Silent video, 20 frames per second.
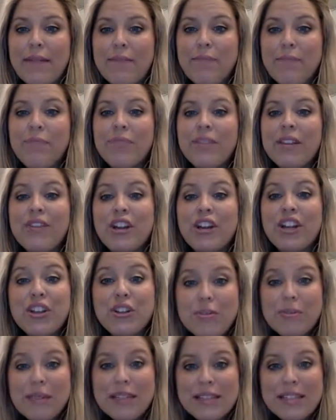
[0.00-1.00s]
for
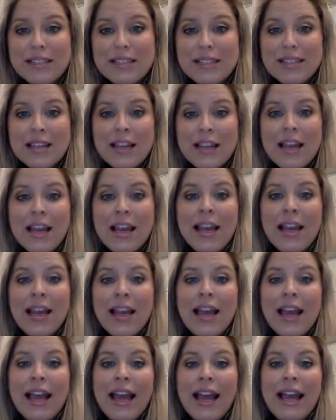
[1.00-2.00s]
humans,
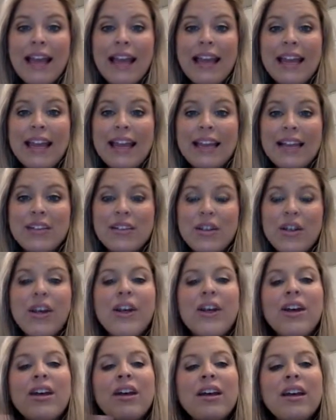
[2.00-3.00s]
and
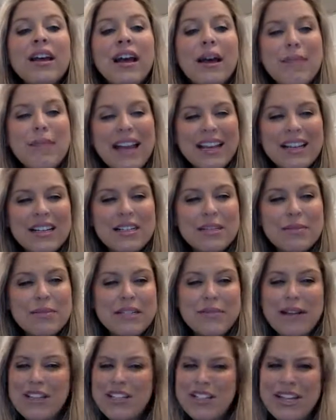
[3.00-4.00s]
I'm not going to spend as
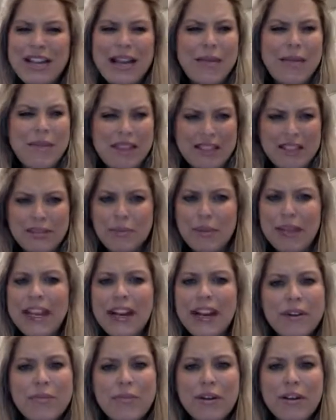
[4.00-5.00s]
much time in this plant
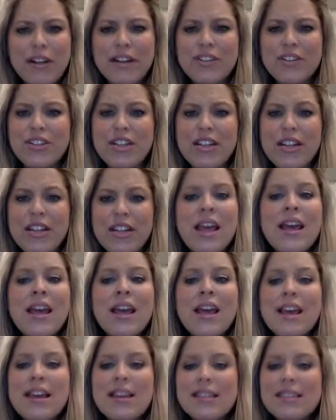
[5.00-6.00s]
reproduction
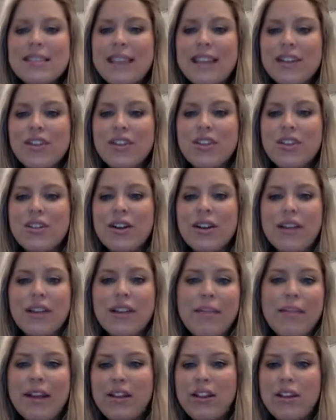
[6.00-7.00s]
section talking about
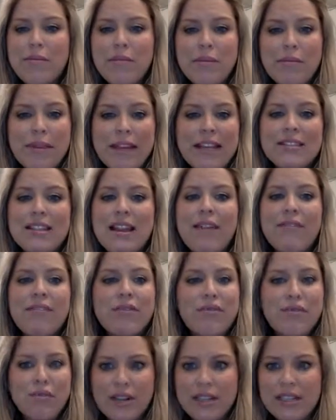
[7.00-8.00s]
human beings having
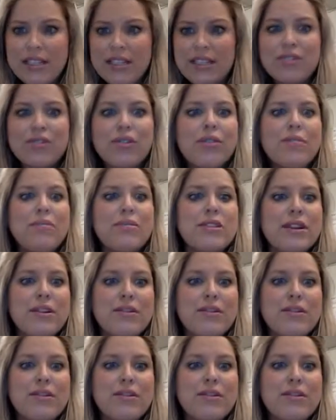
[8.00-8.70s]
46 chromosomes